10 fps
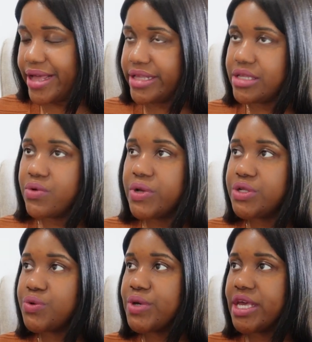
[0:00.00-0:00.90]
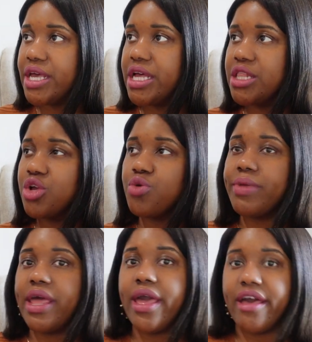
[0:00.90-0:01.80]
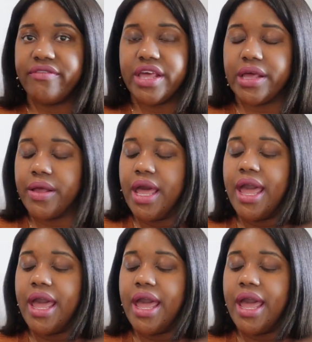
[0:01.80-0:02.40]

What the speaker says: it's going to get a little bit heavy,